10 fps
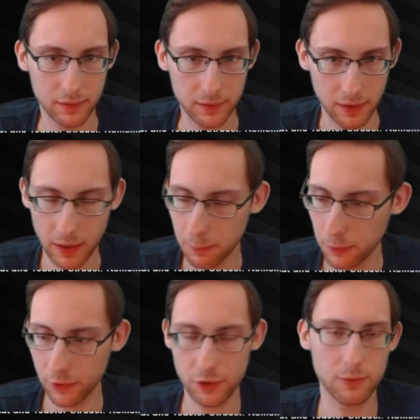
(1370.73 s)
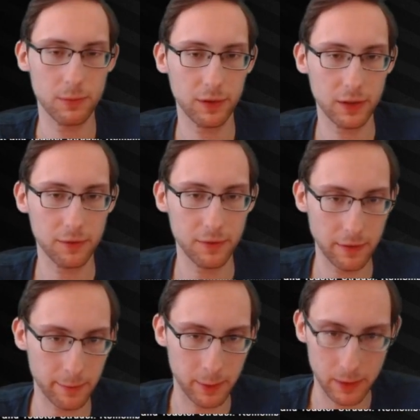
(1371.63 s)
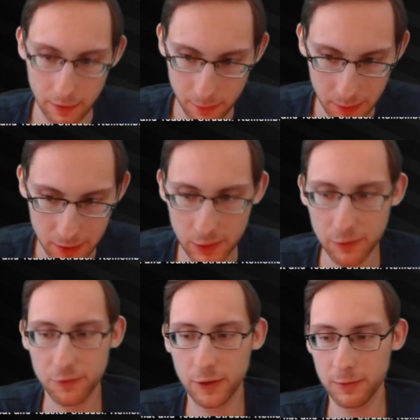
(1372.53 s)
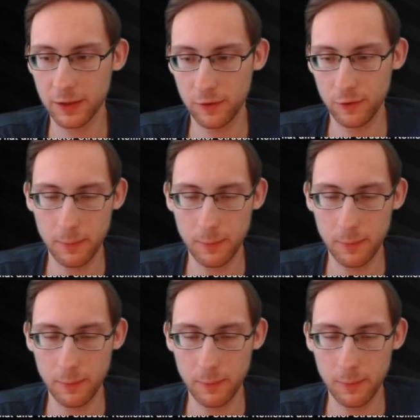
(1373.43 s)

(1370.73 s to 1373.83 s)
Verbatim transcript: in that position myself. Never, be, never been transformed into a